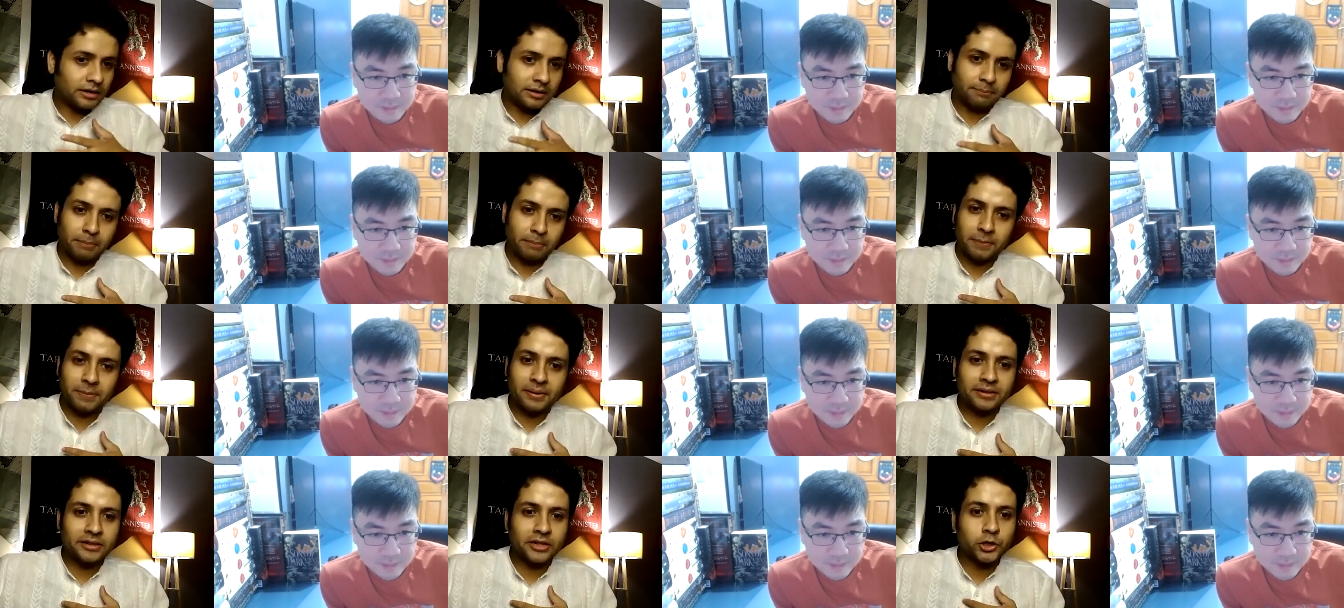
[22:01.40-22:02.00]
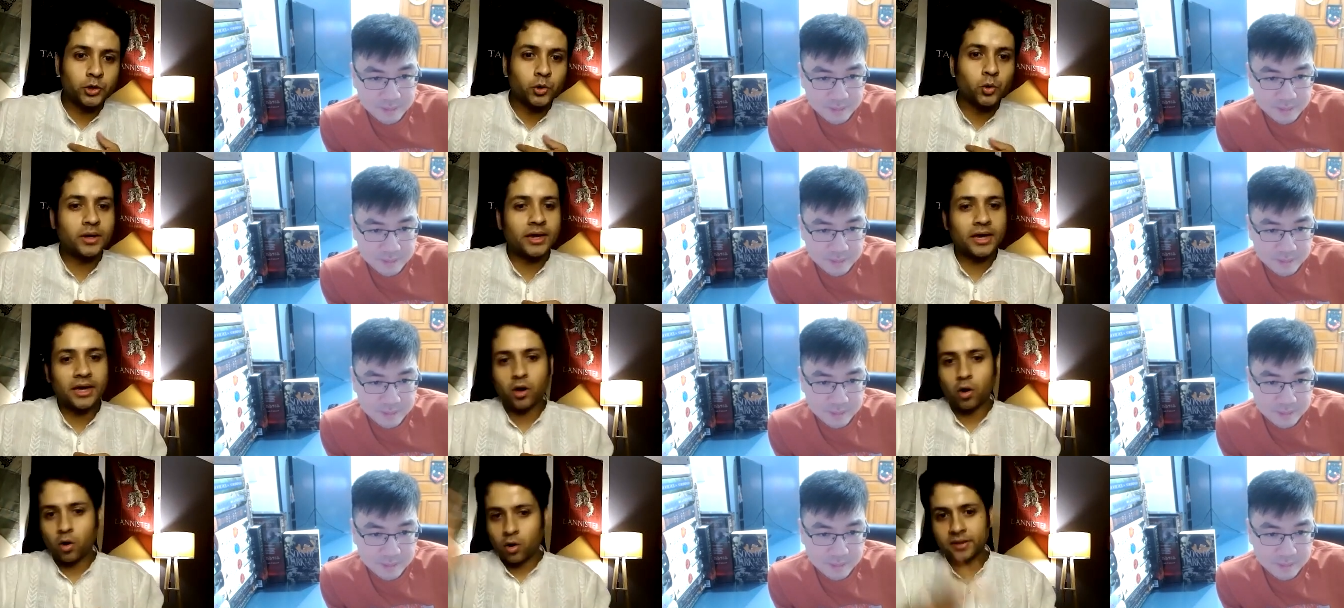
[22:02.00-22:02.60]
Speaker 1: uh, maybe in the
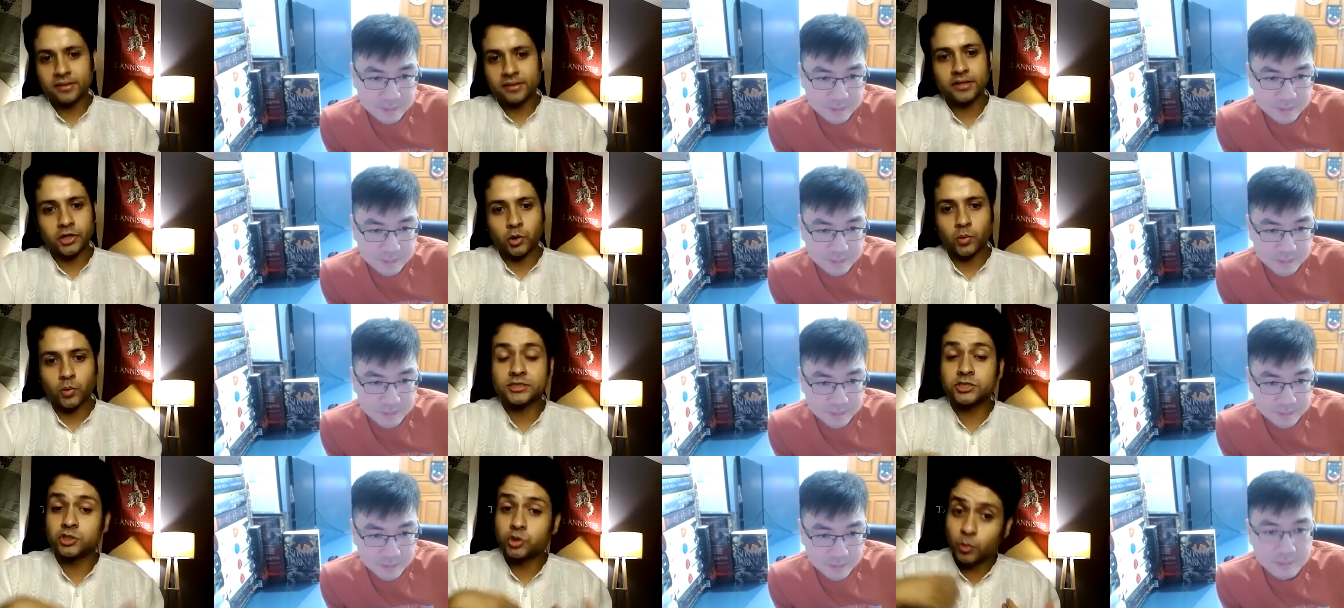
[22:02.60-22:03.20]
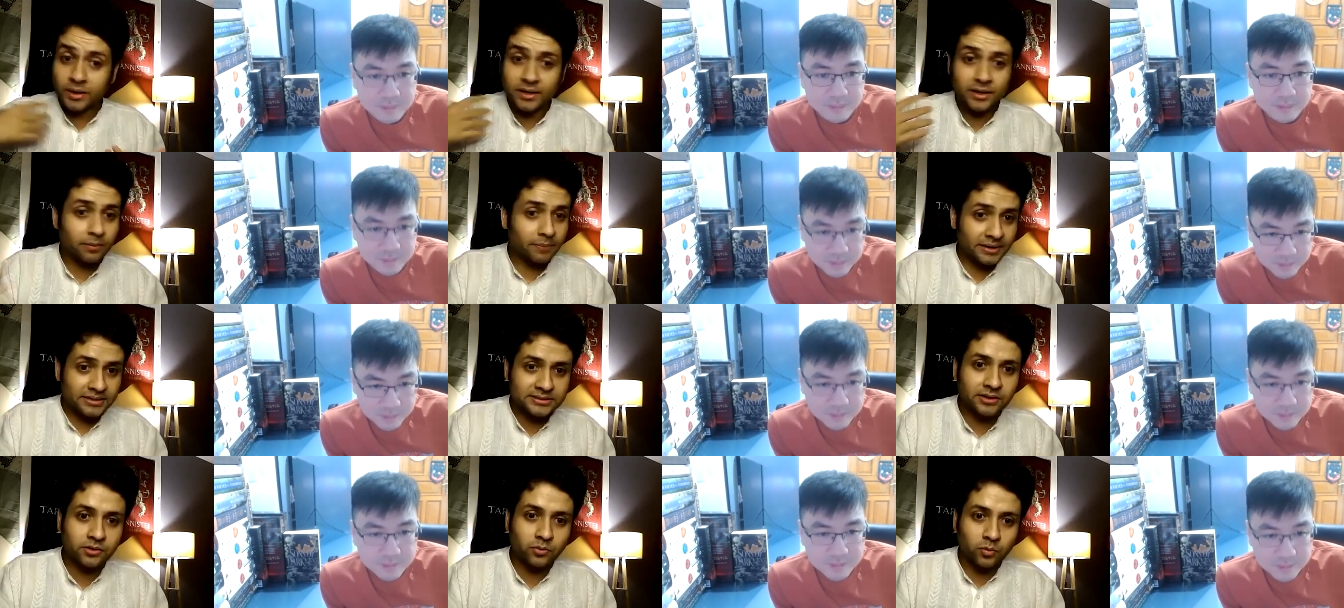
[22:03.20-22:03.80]
U K or in the U S
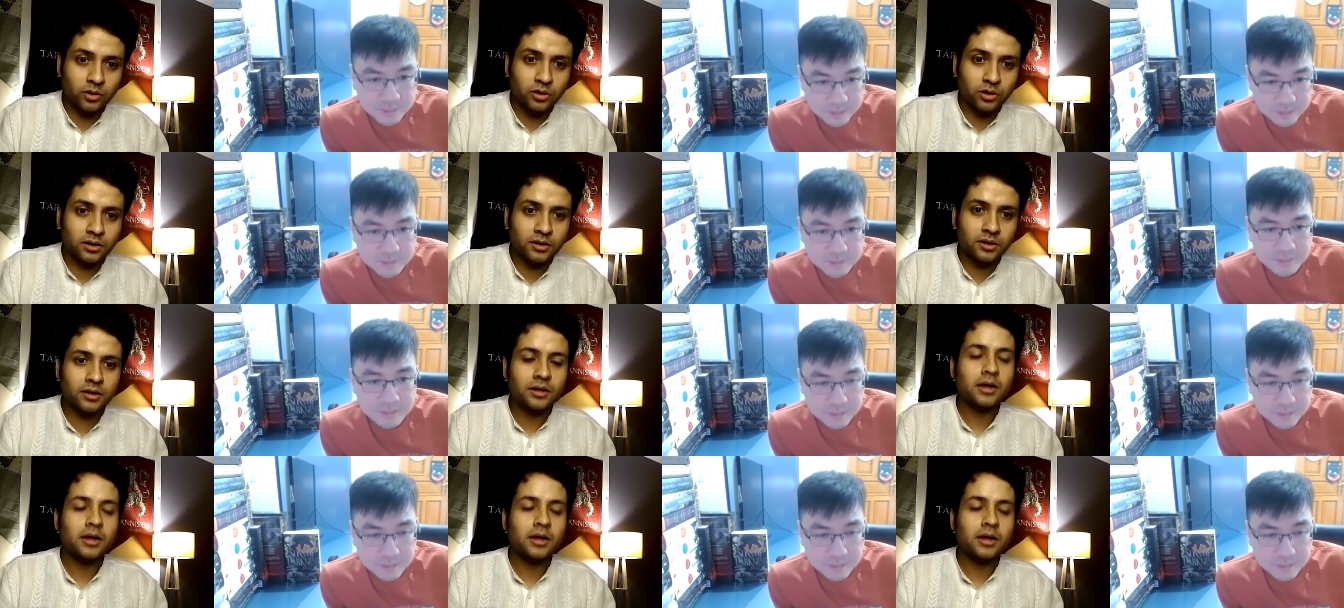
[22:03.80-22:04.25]
doing amazing work,